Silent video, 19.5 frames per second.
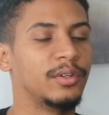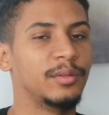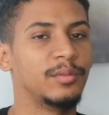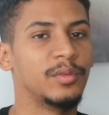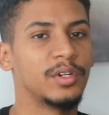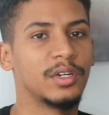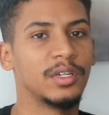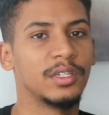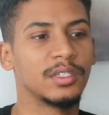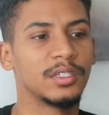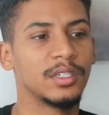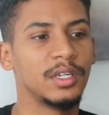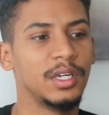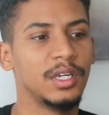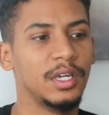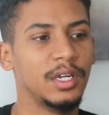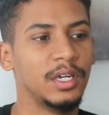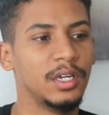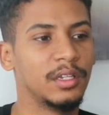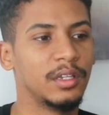way. Because
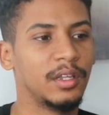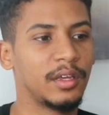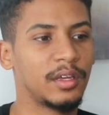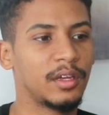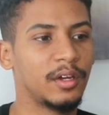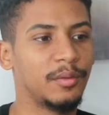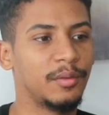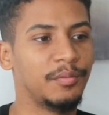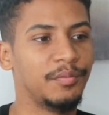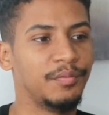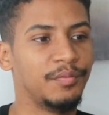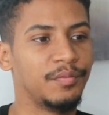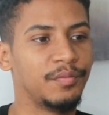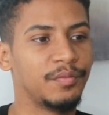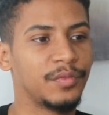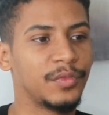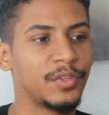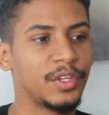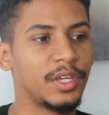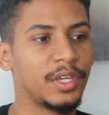like
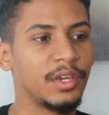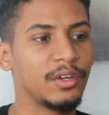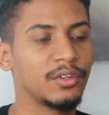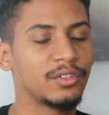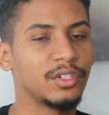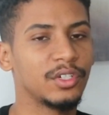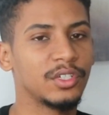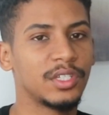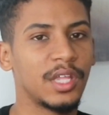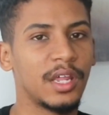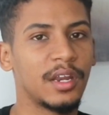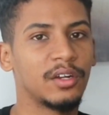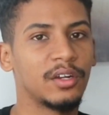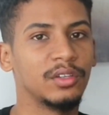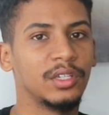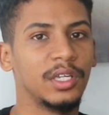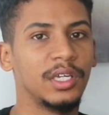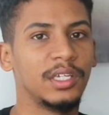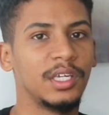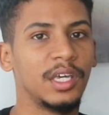characters that are
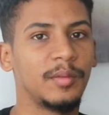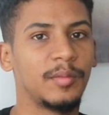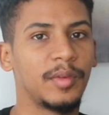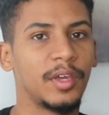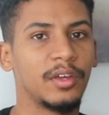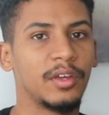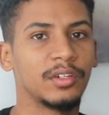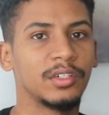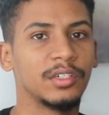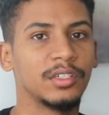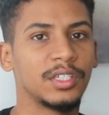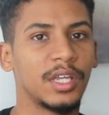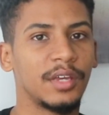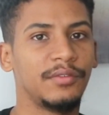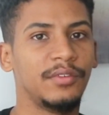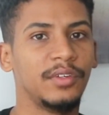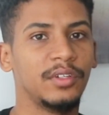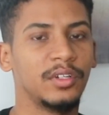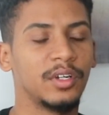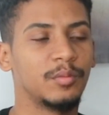late game characters, I
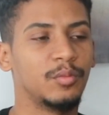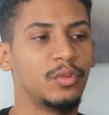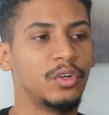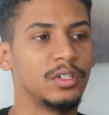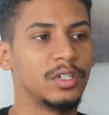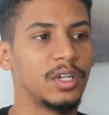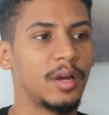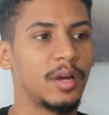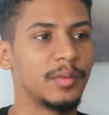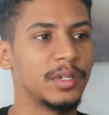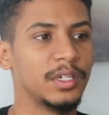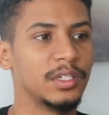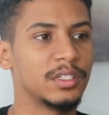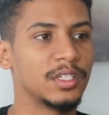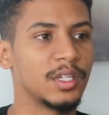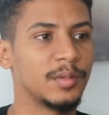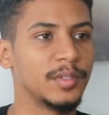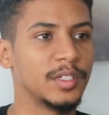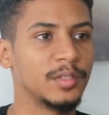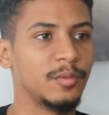feel are more dominant in
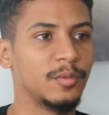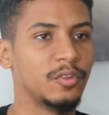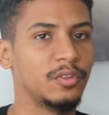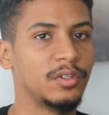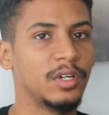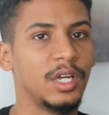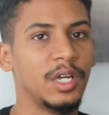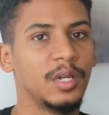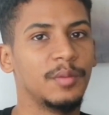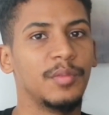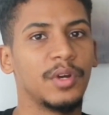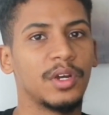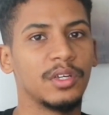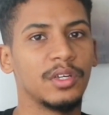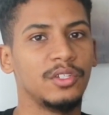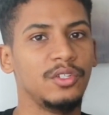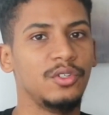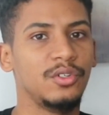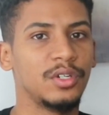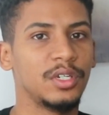summons mode,
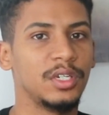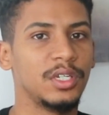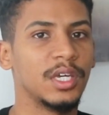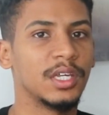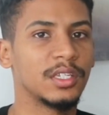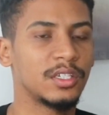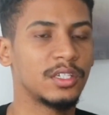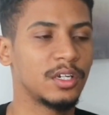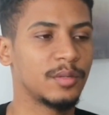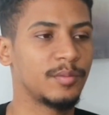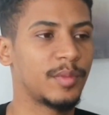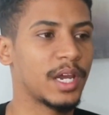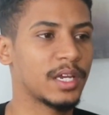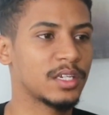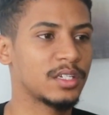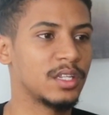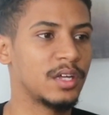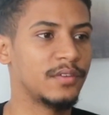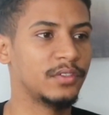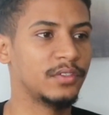because you could get to your
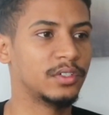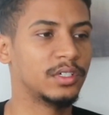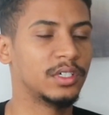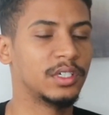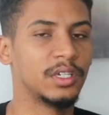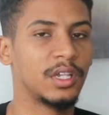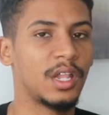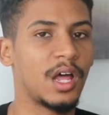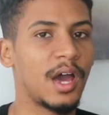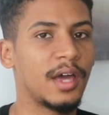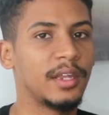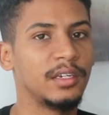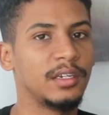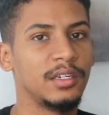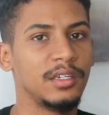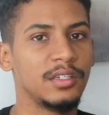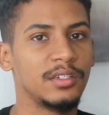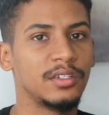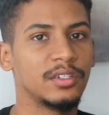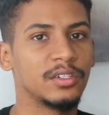max level a lot
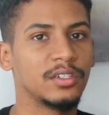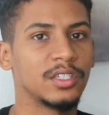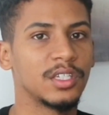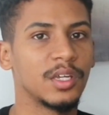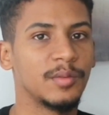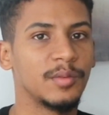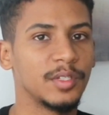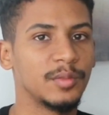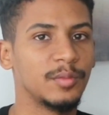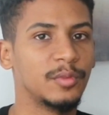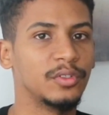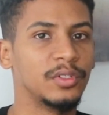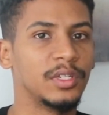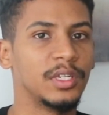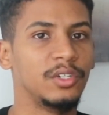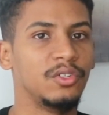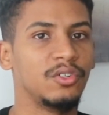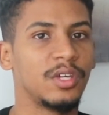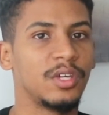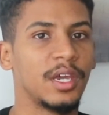easier in summons mode
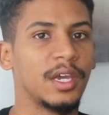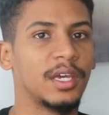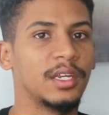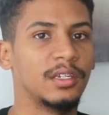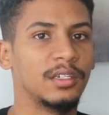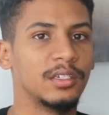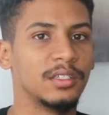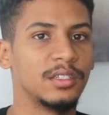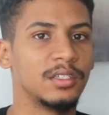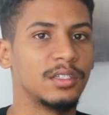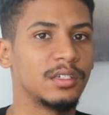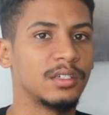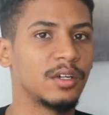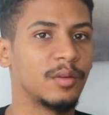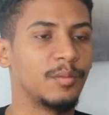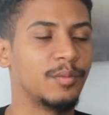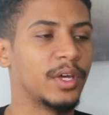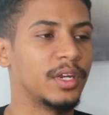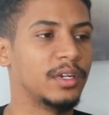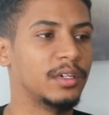than you can in
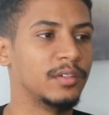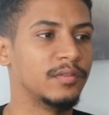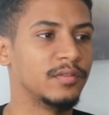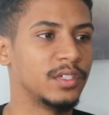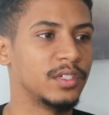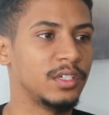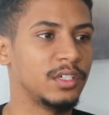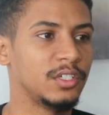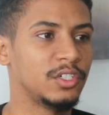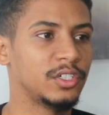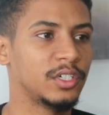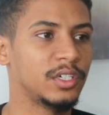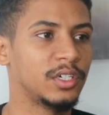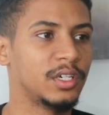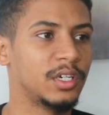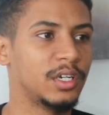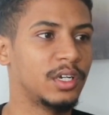competitive siege.